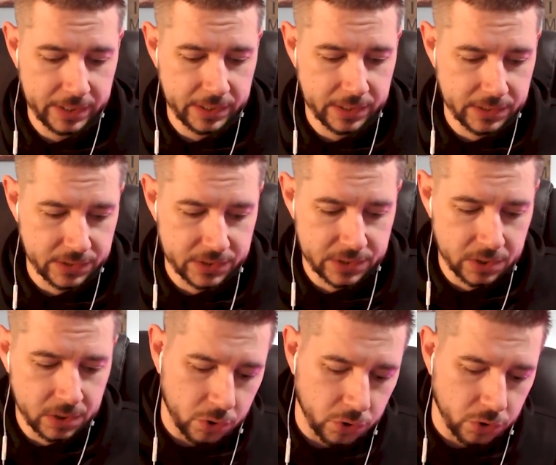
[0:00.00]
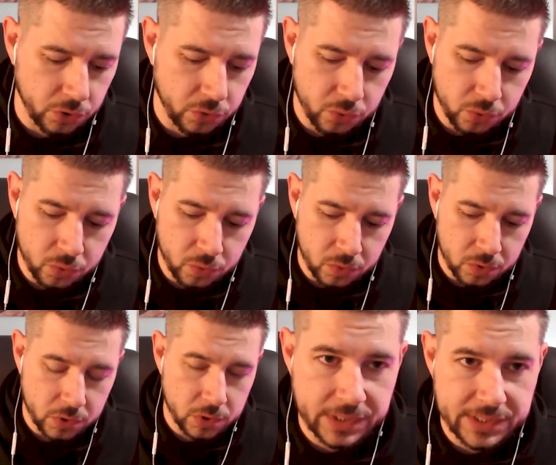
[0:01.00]
is, you
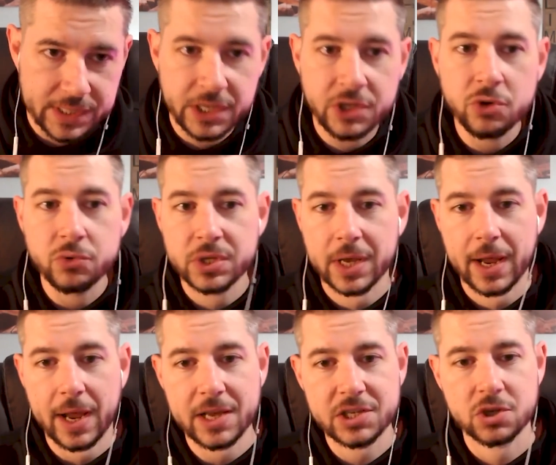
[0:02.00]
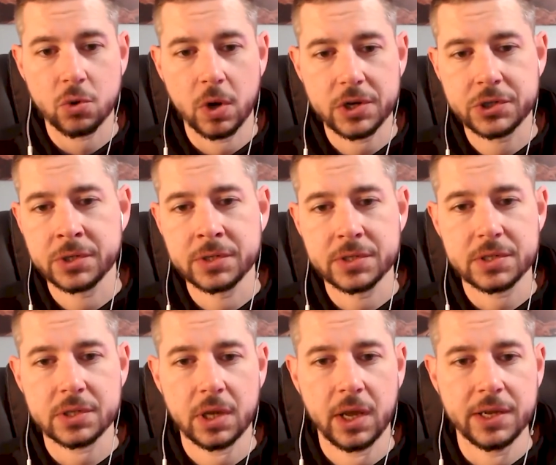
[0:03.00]
continue to ask
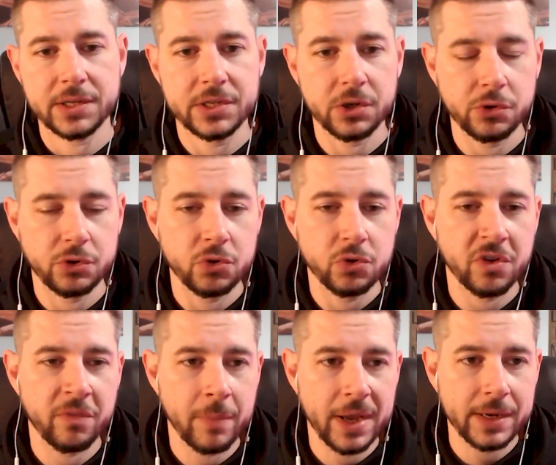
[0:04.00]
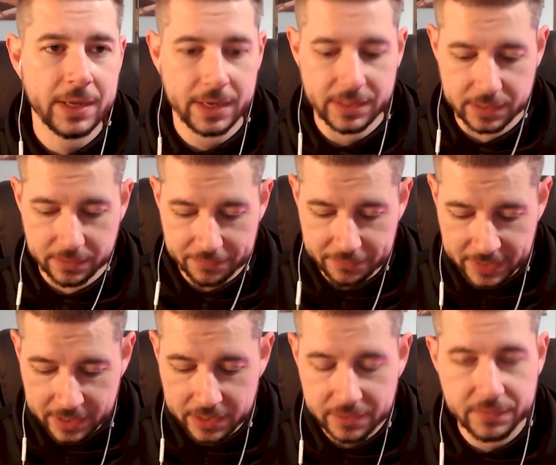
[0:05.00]
questions until you have made a
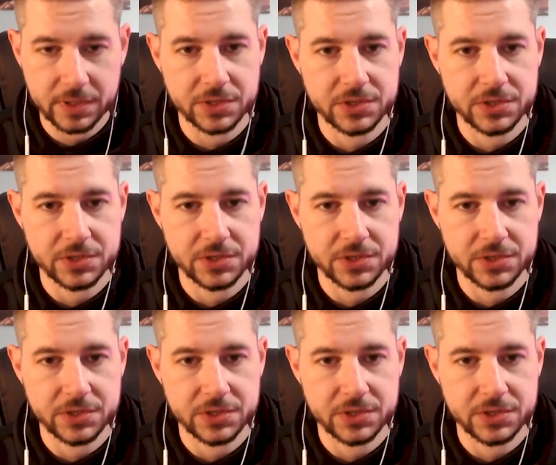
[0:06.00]
definitive